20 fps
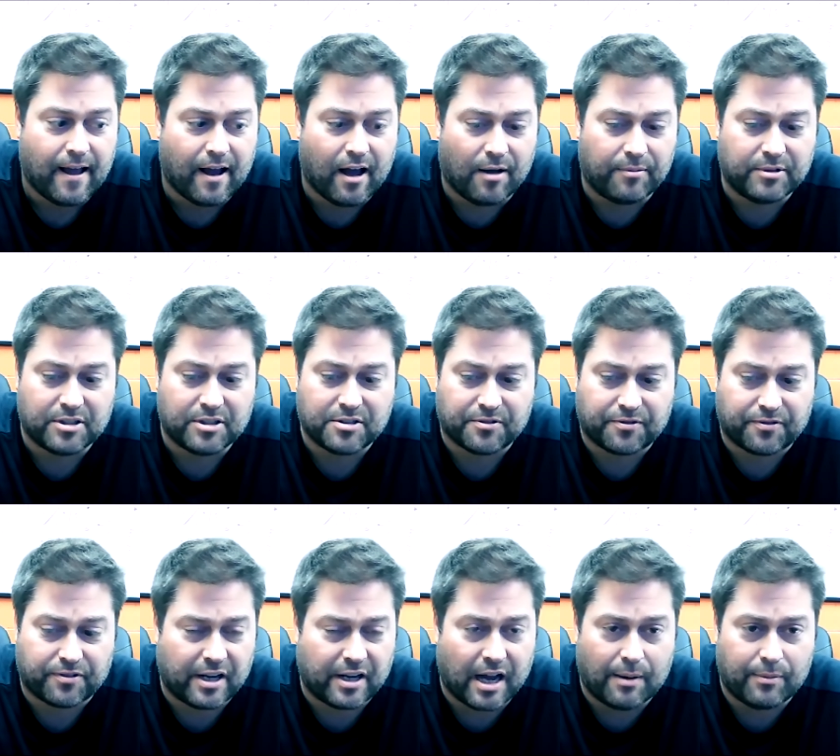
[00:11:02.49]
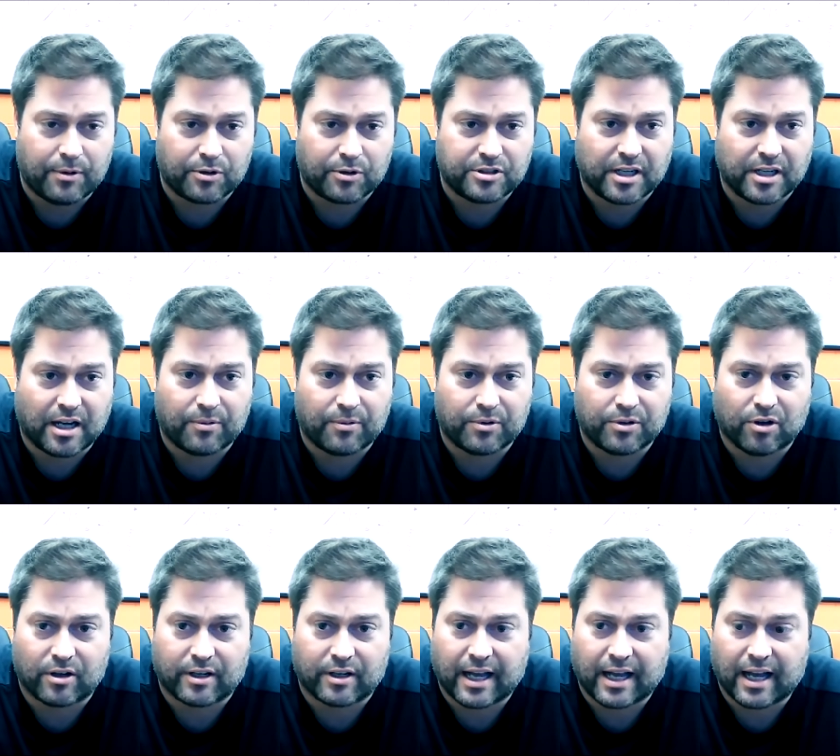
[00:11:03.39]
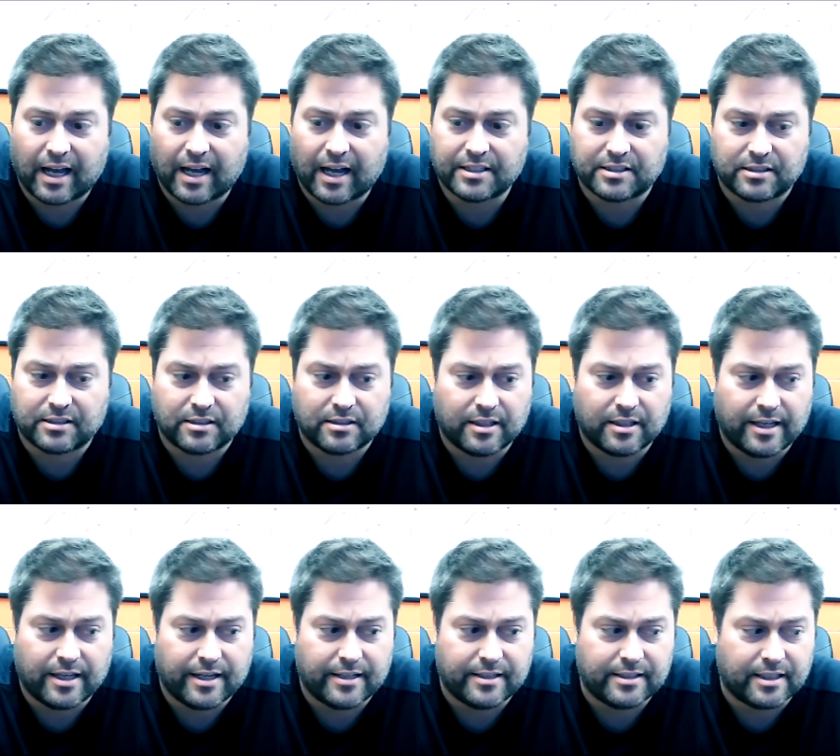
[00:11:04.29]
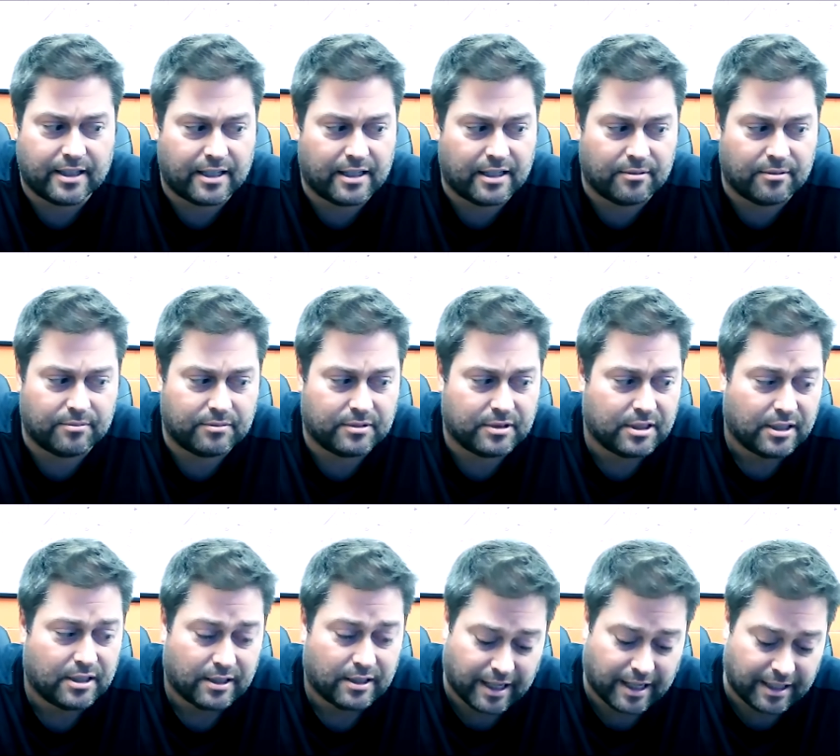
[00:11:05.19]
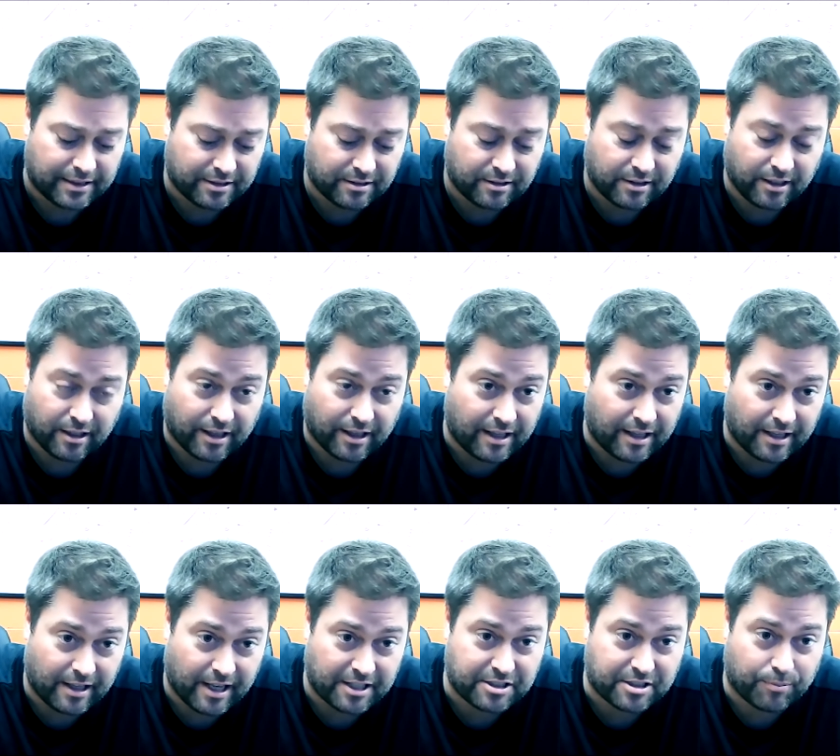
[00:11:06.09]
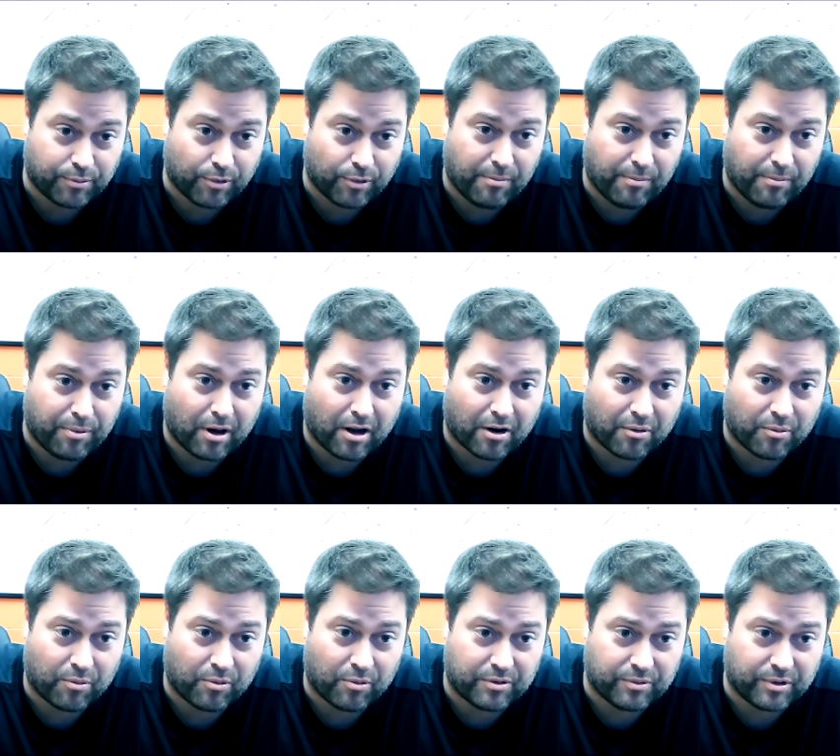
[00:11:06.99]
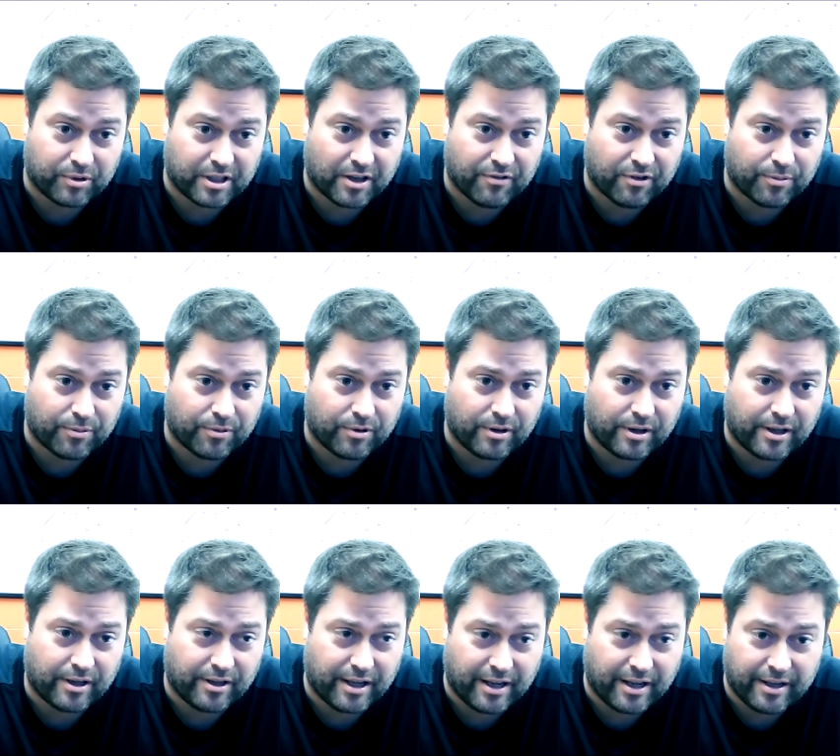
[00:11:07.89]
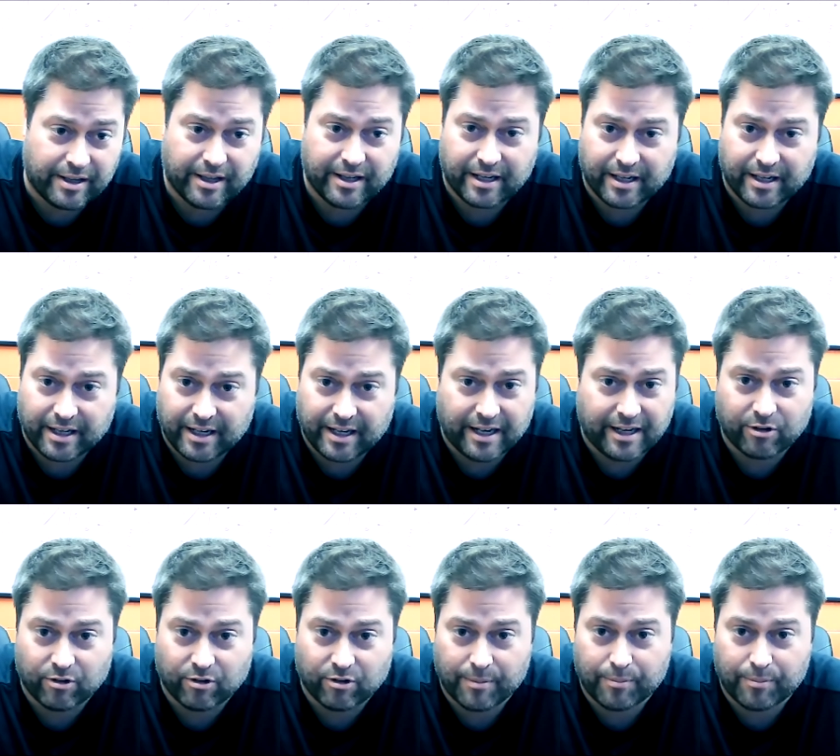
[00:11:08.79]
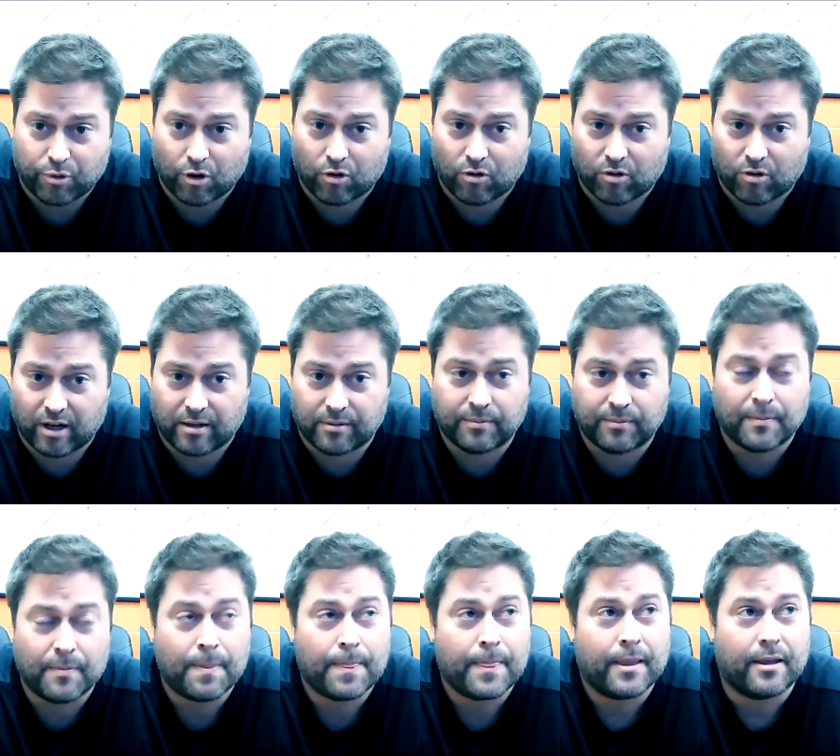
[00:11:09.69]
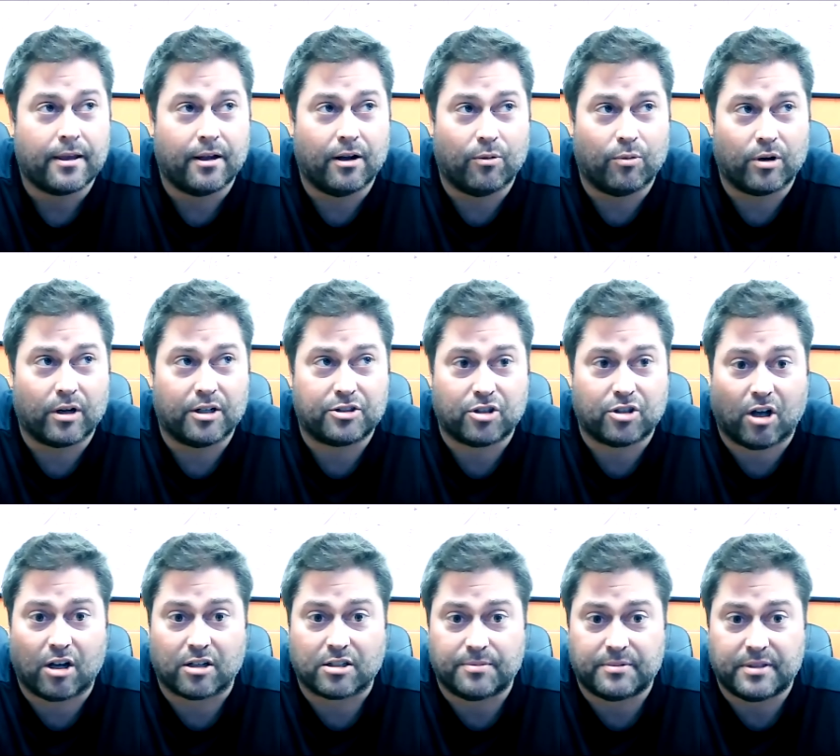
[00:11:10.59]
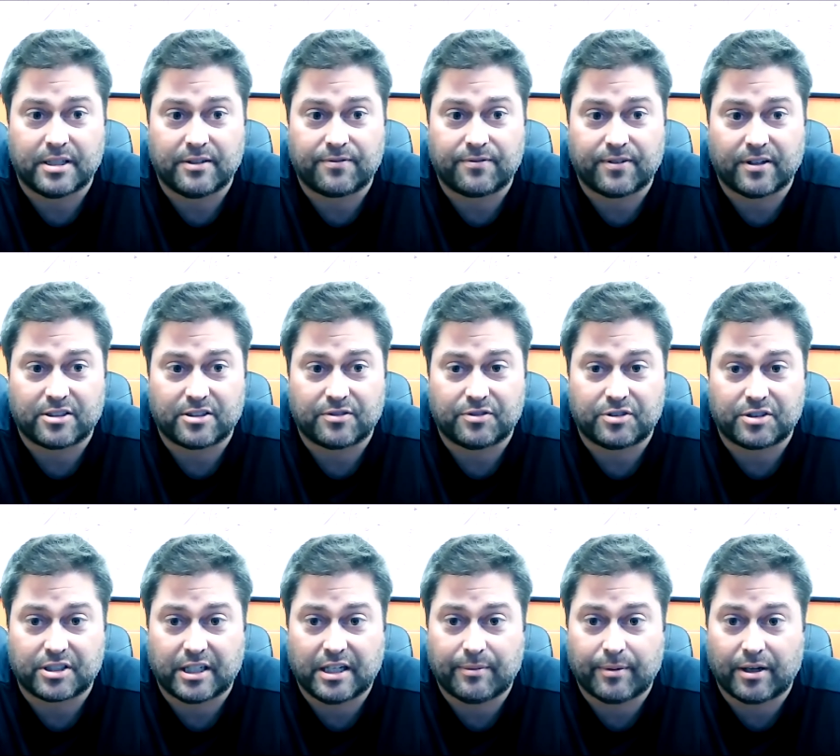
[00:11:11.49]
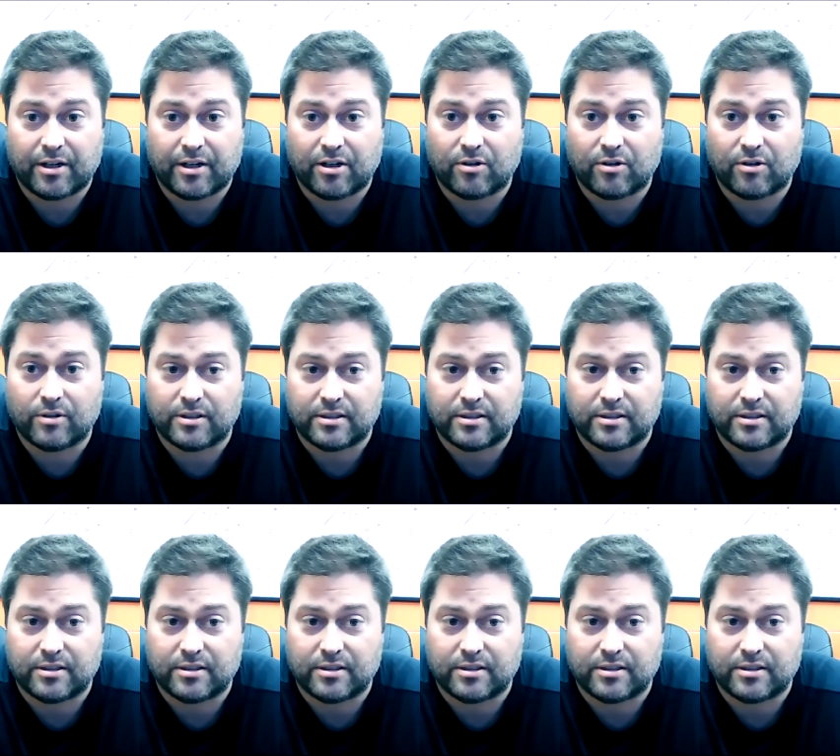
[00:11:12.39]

Does a phenomenal job with our guys. And that's, you know, that's the bread and butter with every, in any great program. You know, we're going to talk some defensive scheme, I know.